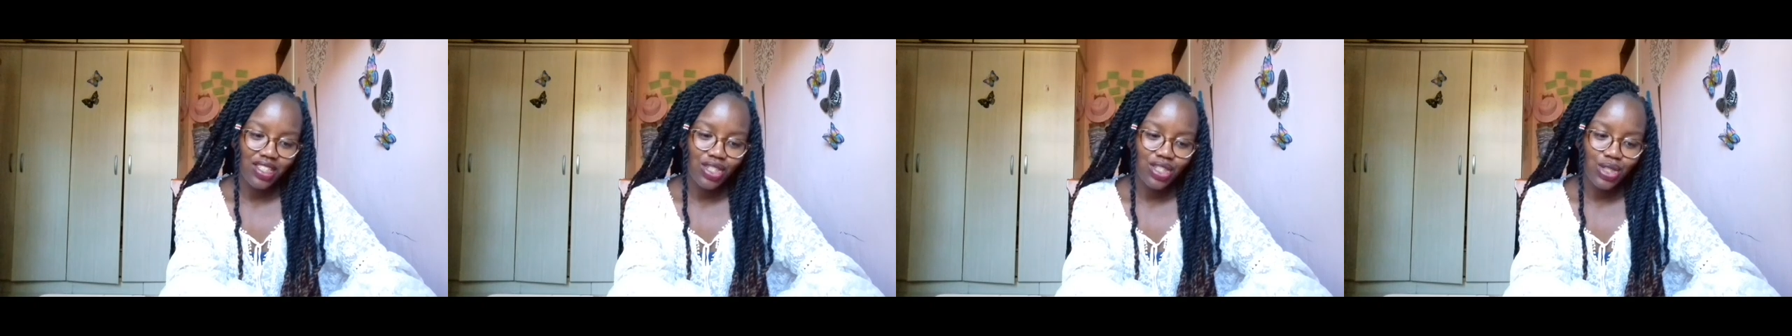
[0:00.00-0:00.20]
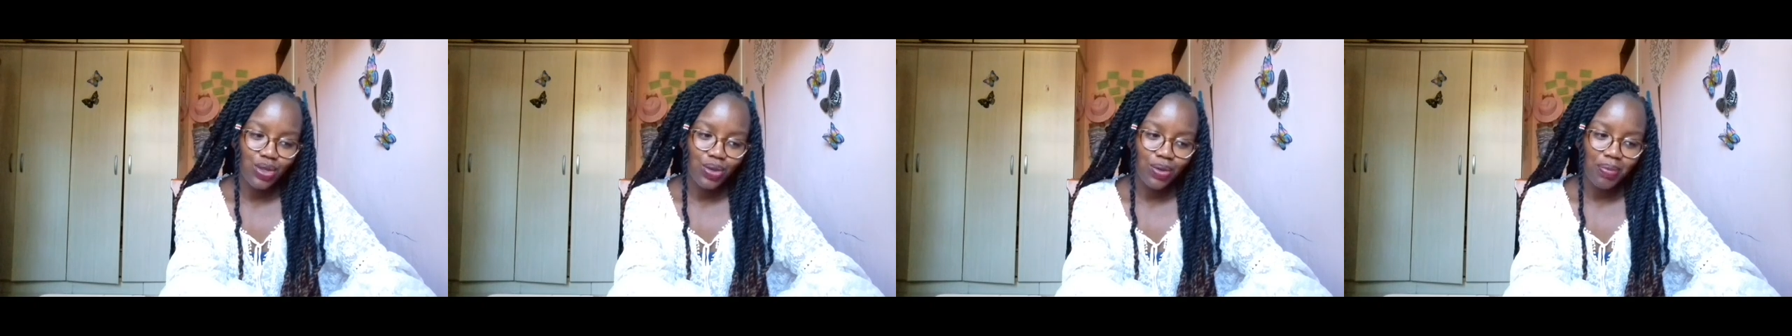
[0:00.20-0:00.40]

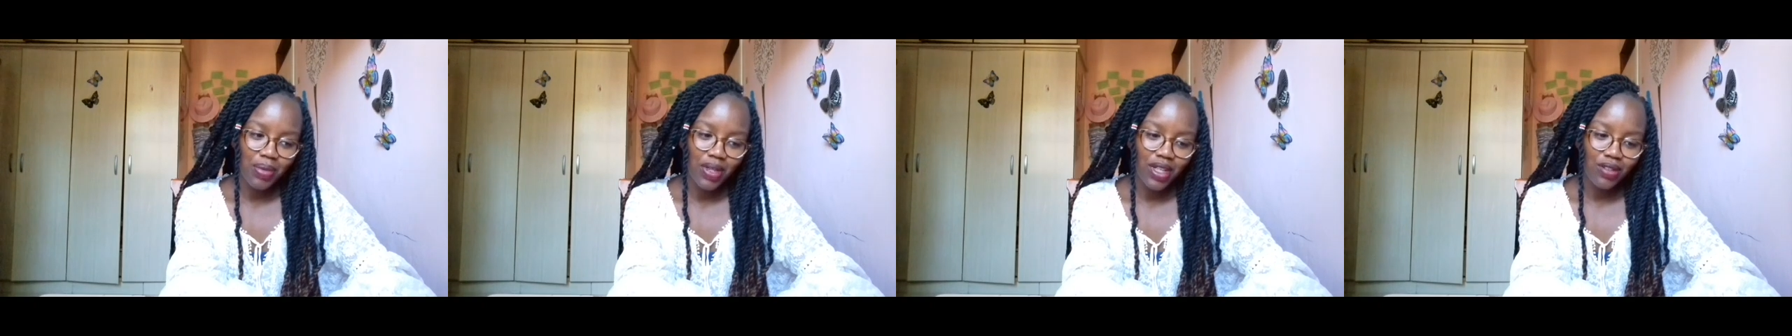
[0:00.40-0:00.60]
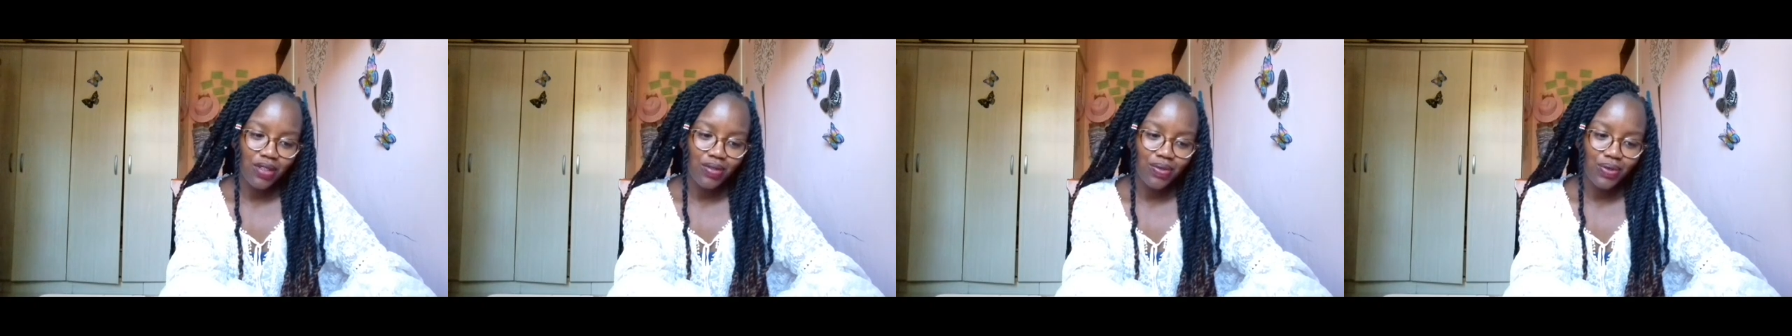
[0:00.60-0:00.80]
It's
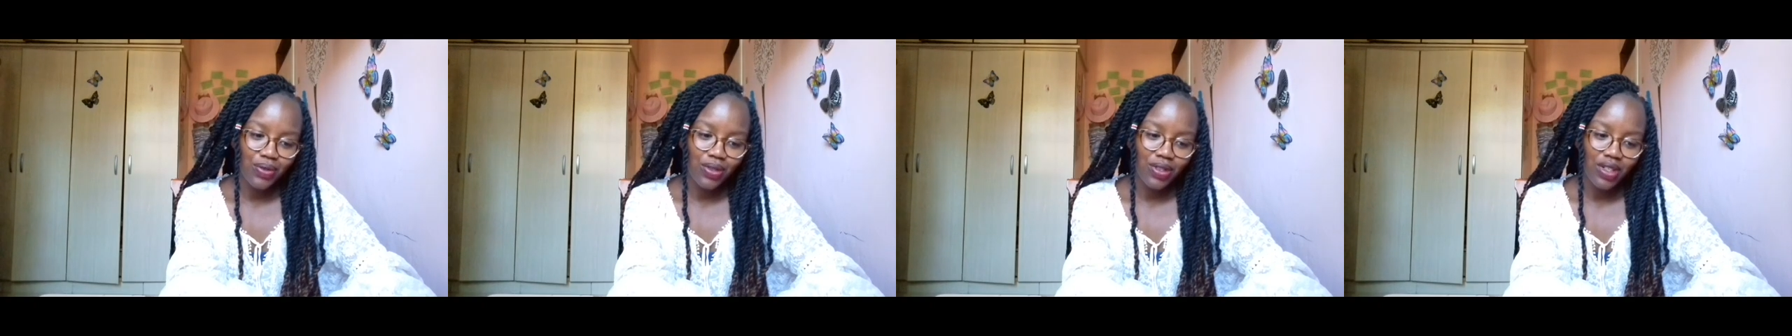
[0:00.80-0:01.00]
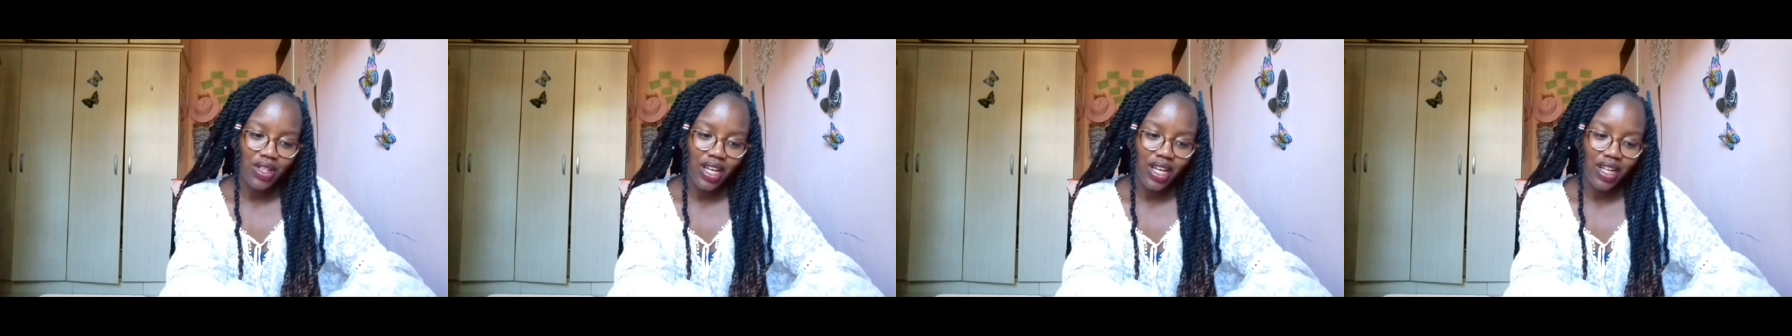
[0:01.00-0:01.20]
too
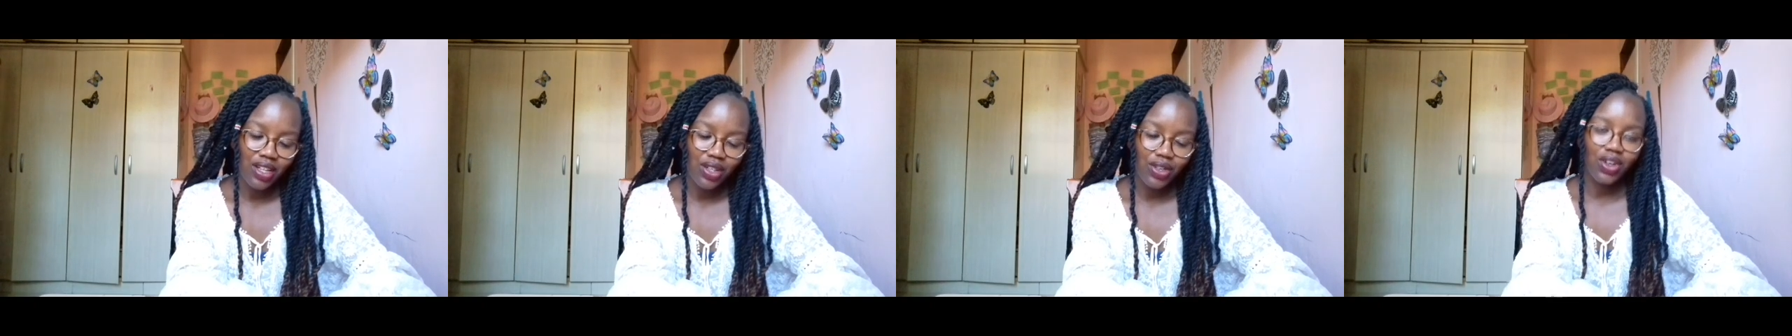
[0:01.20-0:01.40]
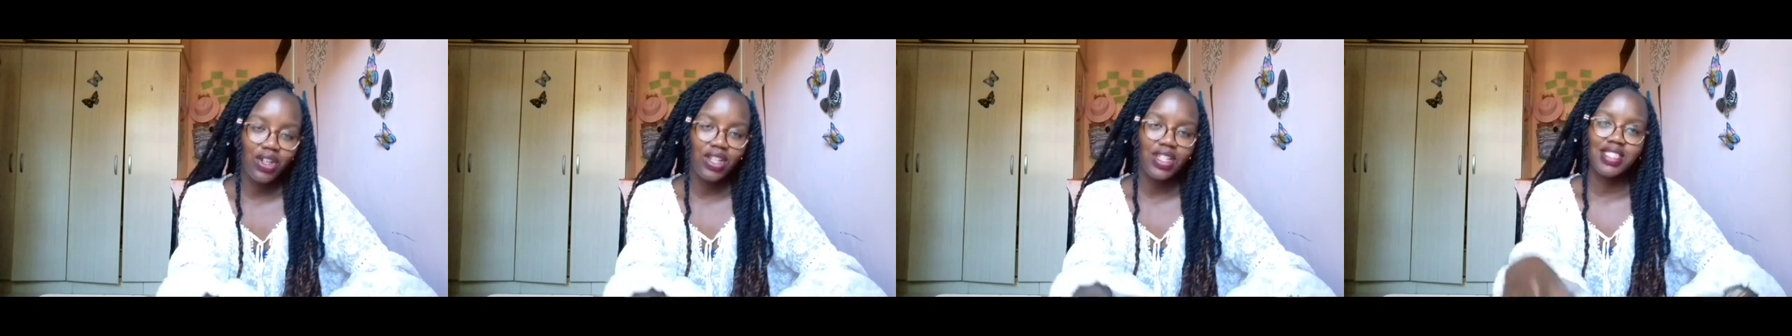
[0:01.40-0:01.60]
painful,
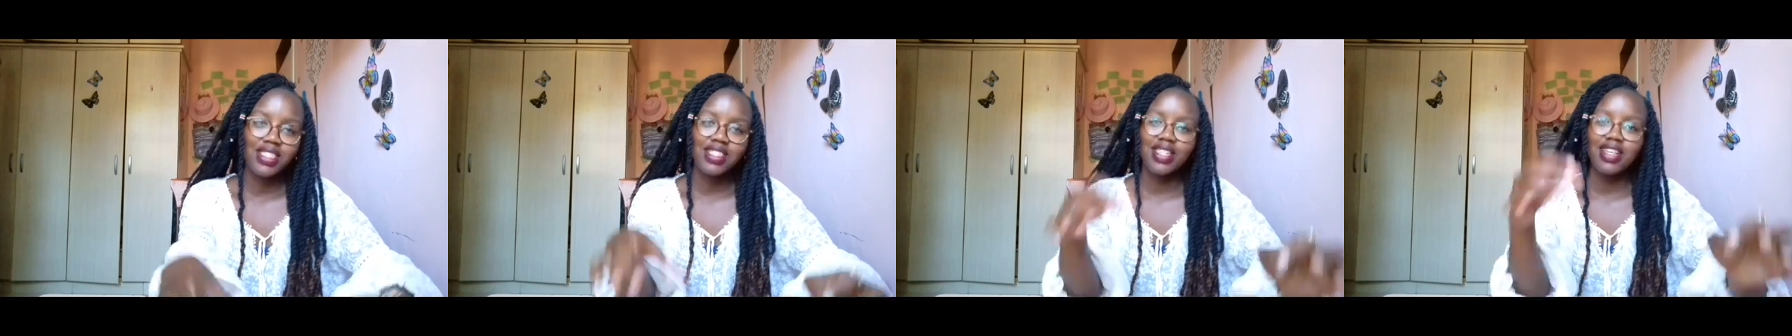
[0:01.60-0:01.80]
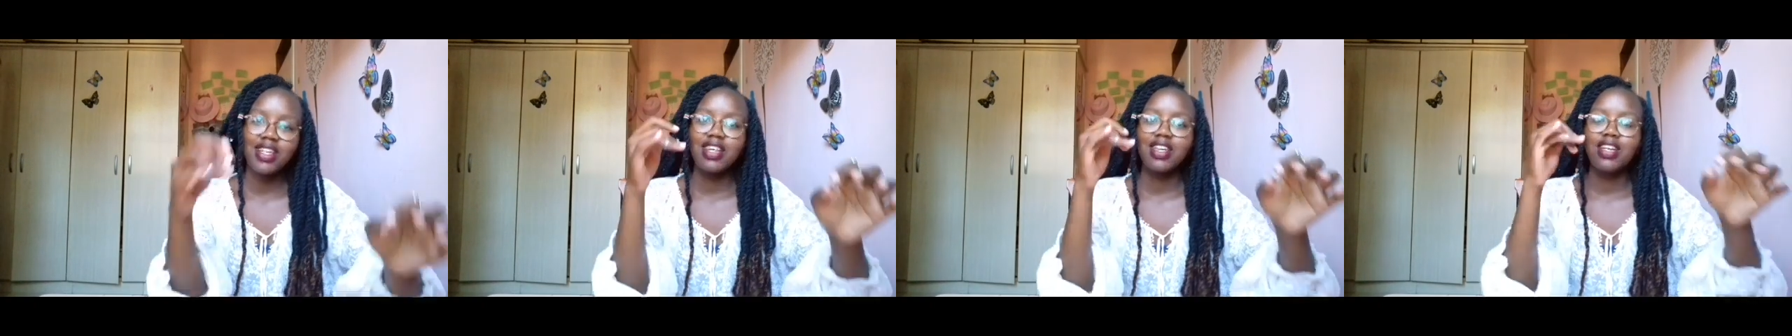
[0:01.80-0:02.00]
and
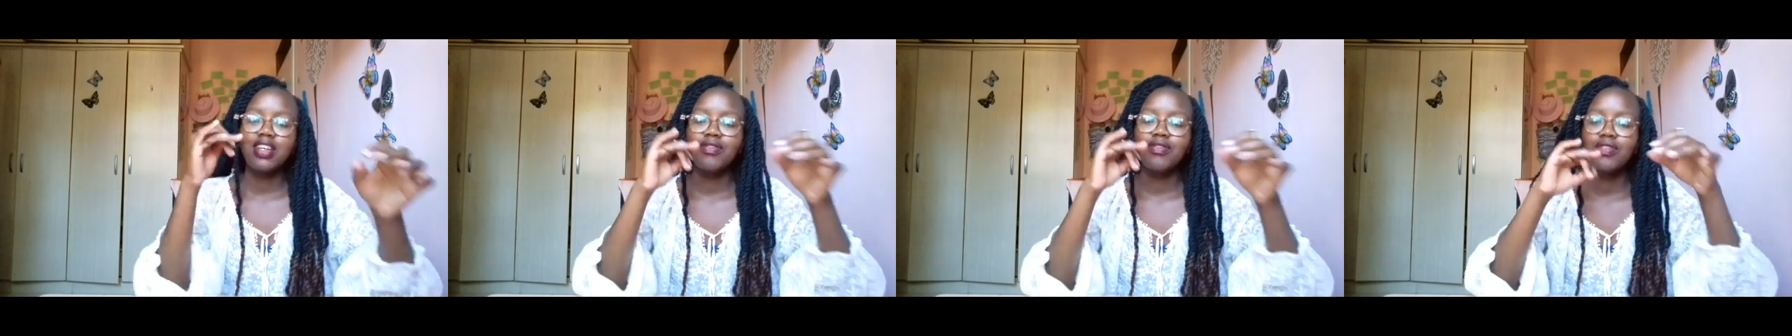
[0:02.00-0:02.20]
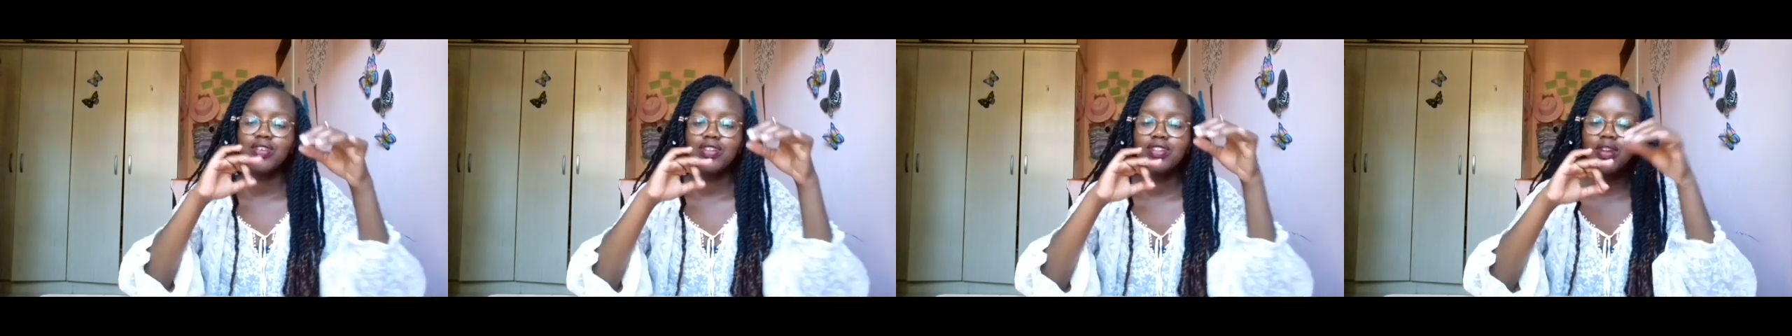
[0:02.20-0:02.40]
honestly,